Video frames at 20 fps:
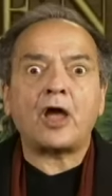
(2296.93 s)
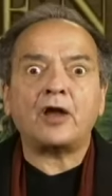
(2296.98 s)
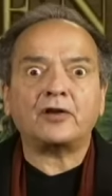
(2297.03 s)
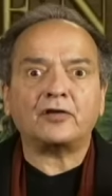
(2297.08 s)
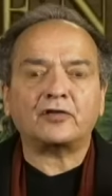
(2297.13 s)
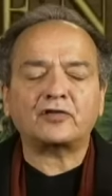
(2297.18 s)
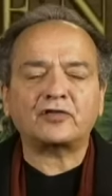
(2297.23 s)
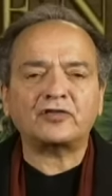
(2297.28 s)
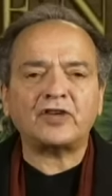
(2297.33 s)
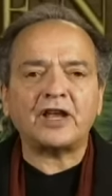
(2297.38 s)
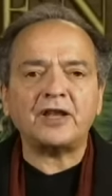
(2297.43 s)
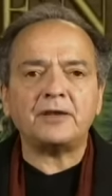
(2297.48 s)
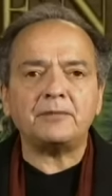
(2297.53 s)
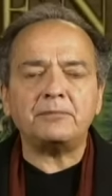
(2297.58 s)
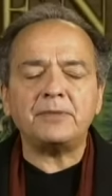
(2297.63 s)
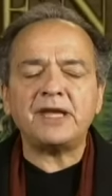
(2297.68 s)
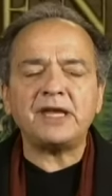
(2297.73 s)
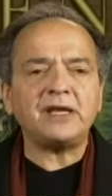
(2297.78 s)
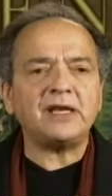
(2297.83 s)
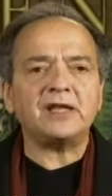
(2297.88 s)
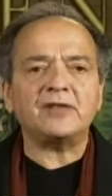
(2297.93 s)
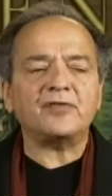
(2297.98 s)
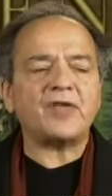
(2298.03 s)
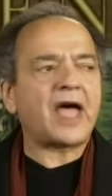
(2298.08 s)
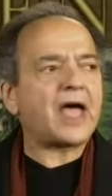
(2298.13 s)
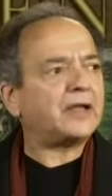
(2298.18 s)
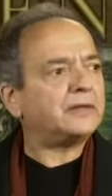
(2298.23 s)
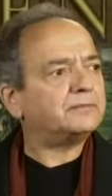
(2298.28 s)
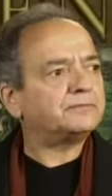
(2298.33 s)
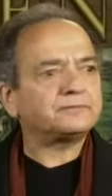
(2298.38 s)
Senate meeting
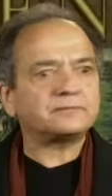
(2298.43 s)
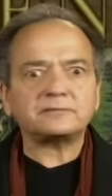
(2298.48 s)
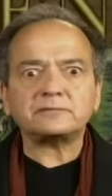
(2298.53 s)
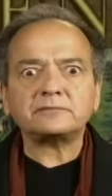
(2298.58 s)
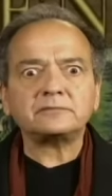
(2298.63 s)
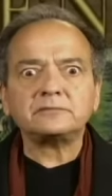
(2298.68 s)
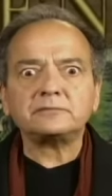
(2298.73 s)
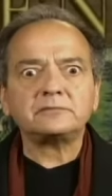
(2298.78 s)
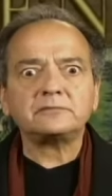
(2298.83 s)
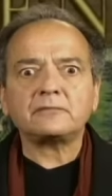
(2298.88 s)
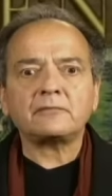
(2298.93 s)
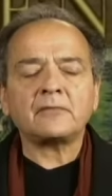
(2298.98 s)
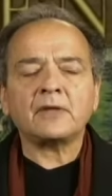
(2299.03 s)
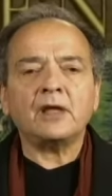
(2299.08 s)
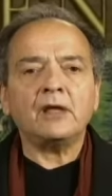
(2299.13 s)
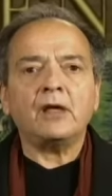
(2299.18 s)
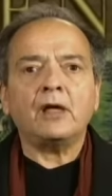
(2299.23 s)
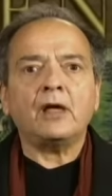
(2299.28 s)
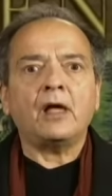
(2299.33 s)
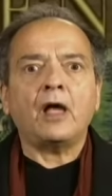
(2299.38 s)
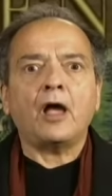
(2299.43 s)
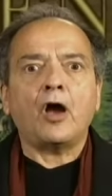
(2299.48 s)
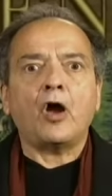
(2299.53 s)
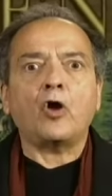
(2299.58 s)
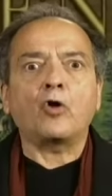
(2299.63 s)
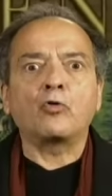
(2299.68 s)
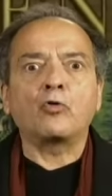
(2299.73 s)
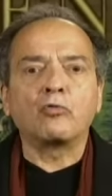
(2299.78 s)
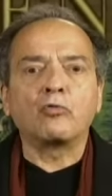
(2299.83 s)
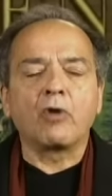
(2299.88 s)
that
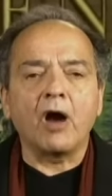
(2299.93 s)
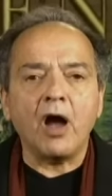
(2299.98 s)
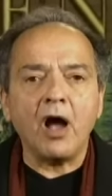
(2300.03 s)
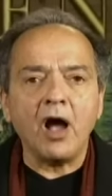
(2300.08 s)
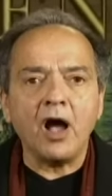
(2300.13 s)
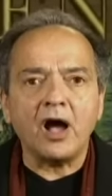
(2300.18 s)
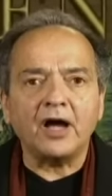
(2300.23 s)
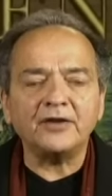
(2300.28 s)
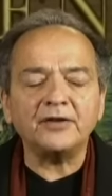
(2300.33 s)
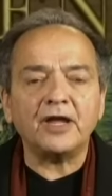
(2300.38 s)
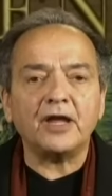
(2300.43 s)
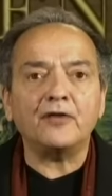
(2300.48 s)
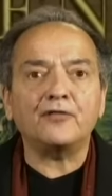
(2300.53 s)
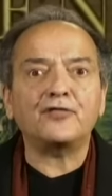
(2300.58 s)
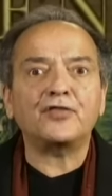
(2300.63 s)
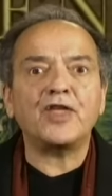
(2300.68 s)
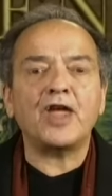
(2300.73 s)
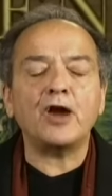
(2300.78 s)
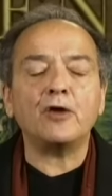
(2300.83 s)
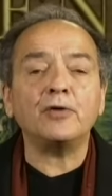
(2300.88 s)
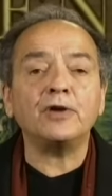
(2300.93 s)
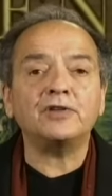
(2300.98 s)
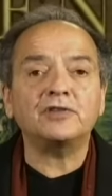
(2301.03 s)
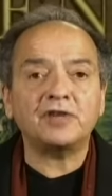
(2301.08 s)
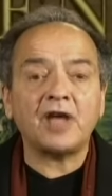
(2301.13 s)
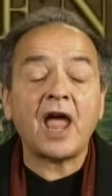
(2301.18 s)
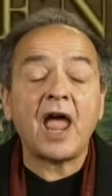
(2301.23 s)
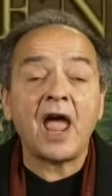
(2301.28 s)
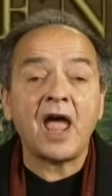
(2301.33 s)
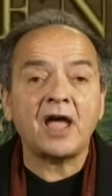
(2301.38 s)
Iran, if they're
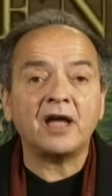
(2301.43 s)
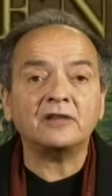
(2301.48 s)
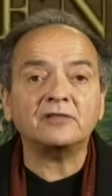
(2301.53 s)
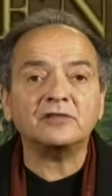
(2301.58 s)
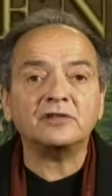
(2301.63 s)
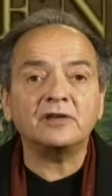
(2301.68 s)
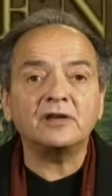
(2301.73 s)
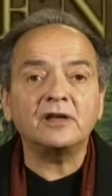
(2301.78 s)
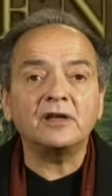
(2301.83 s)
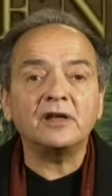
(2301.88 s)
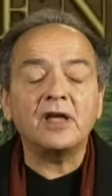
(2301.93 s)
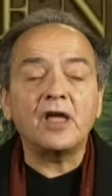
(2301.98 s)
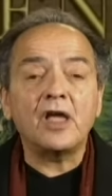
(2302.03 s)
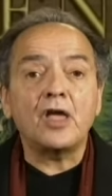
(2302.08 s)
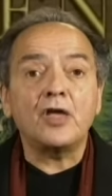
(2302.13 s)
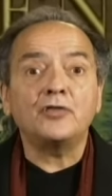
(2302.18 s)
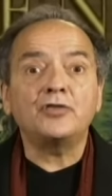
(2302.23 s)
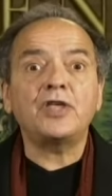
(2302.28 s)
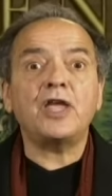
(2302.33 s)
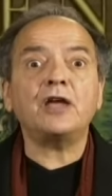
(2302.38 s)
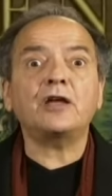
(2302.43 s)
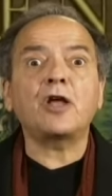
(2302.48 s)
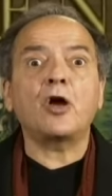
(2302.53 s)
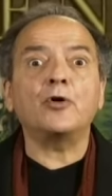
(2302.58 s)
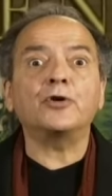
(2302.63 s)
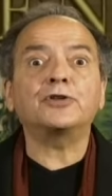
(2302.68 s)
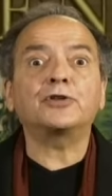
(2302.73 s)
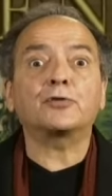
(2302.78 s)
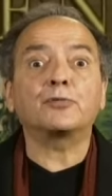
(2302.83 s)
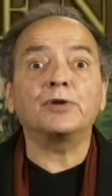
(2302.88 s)
attacked, they're
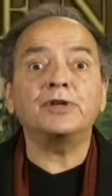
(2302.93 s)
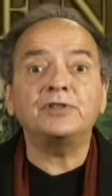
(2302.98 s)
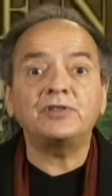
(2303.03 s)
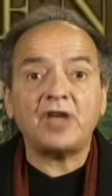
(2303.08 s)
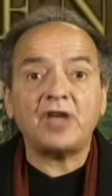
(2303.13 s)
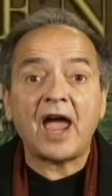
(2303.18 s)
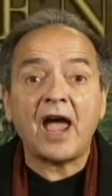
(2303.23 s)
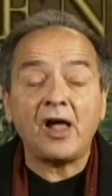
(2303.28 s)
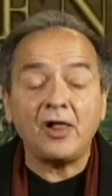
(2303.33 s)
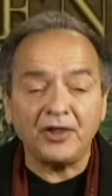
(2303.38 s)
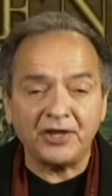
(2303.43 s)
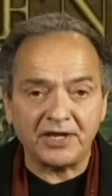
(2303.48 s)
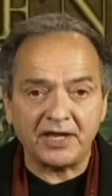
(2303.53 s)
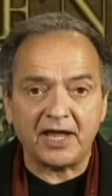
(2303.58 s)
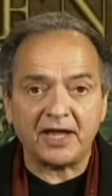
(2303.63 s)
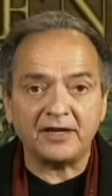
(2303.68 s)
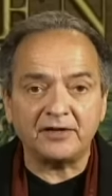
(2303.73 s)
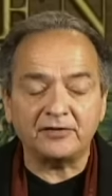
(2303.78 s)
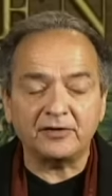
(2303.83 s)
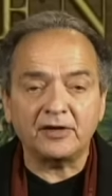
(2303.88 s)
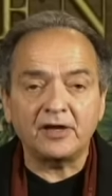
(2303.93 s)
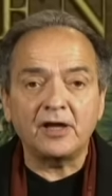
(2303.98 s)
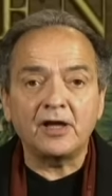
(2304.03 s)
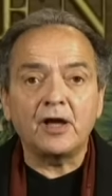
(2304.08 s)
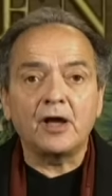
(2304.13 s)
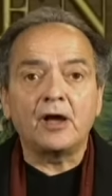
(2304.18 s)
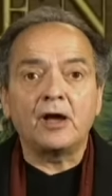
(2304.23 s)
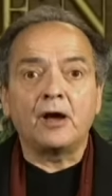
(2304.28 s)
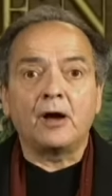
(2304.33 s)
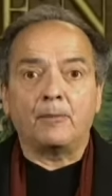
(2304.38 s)
going to retaliate
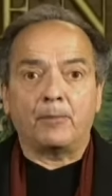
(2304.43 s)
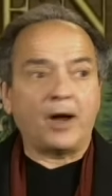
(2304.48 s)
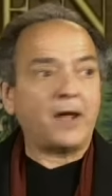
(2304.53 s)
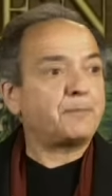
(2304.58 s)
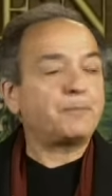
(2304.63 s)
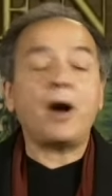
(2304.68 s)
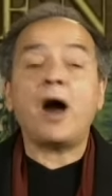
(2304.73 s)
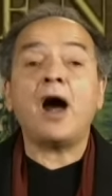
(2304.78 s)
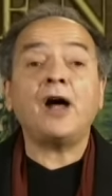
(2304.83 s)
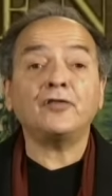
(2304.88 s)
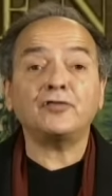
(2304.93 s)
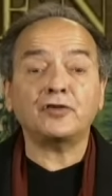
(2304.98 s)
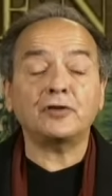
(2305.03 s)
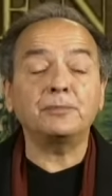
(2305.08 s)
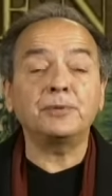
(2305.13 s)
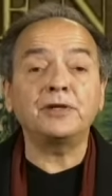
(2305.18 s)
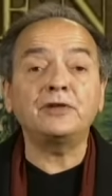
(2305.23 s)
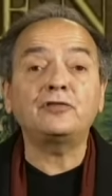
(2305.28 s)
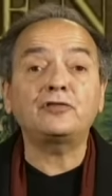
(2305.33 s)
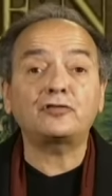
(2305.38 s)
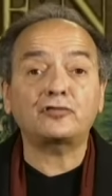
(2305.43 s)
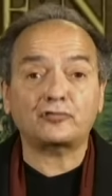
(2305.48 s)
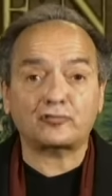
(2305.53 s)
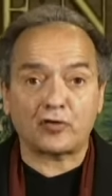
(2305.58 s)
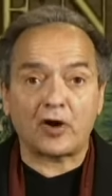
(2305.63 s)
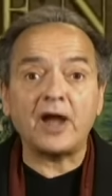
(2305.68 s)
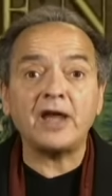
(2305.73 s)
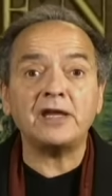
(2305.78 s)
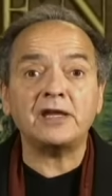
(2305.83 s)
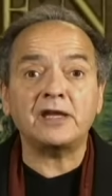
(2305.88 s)
by possibly
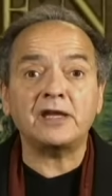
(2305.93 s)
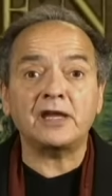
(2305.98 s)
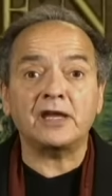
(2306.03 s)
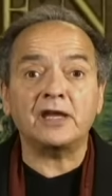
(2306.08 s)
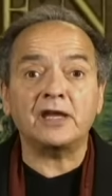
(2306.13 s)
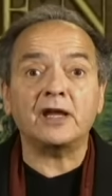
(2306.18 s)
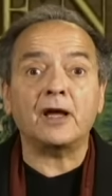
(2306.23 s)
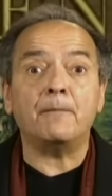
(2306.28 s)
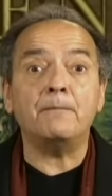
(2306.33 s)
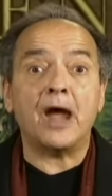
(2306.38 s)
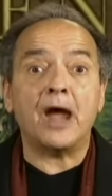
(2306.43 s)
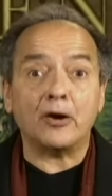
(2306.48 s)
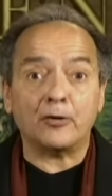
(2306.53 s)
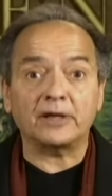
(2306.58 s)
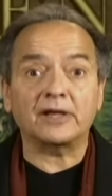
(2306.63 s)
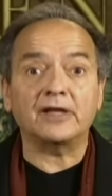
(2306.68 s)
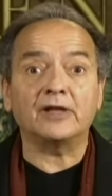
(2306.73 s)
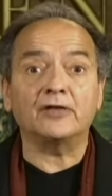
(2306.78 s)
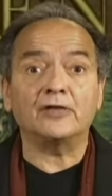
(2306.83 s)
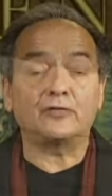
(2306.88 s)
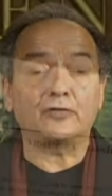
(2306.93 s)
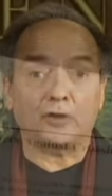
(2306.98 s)
striking Americans at